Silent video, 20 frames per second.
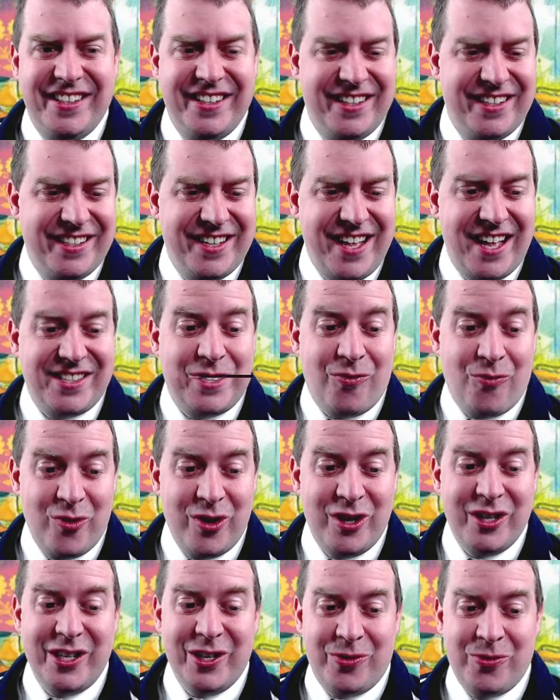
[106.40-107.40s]
That's a
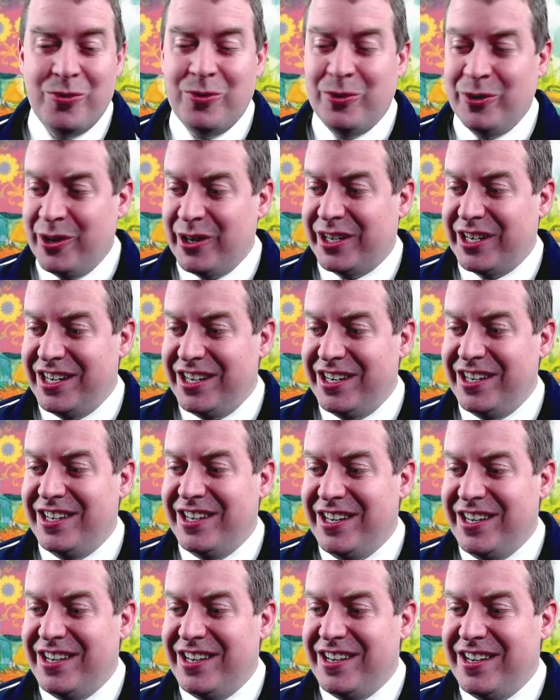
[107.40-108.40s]
really cool looking
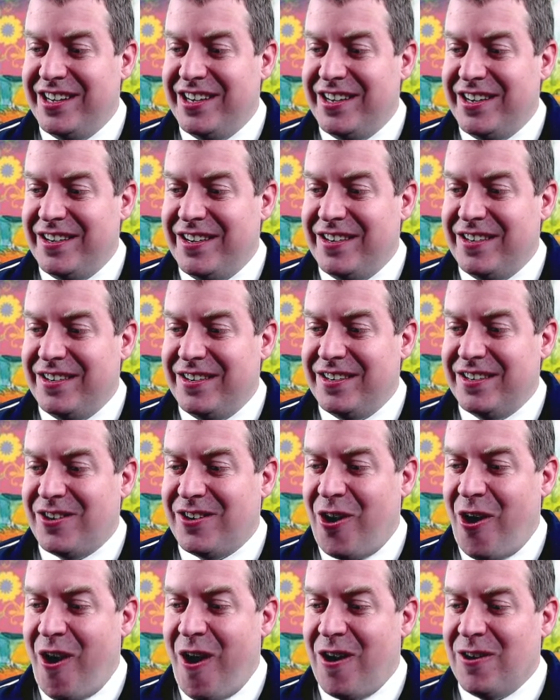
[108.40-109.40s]

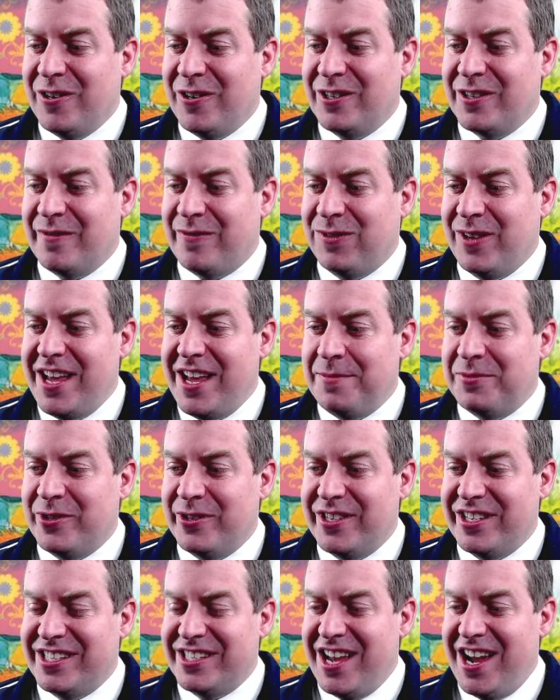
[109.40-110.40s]
car. Look at the flames on the
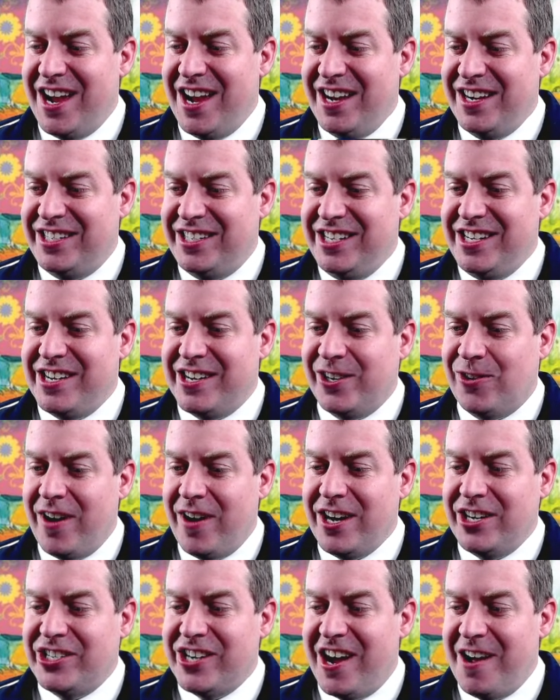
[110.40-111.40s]
side. She did a great
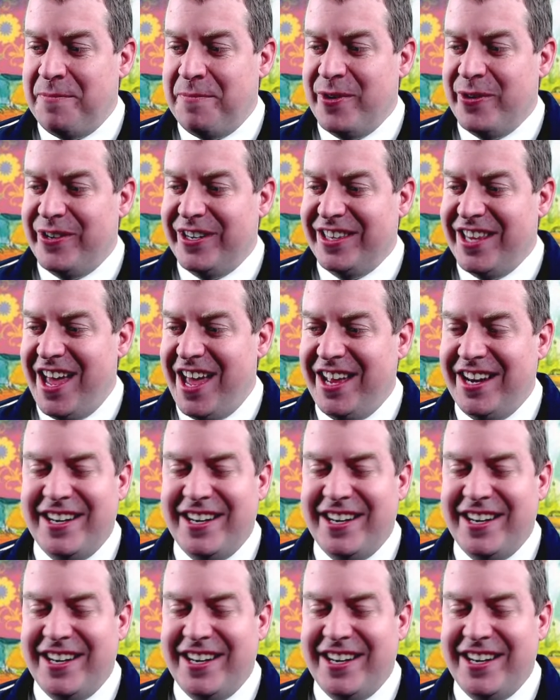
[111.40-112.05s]
job building that.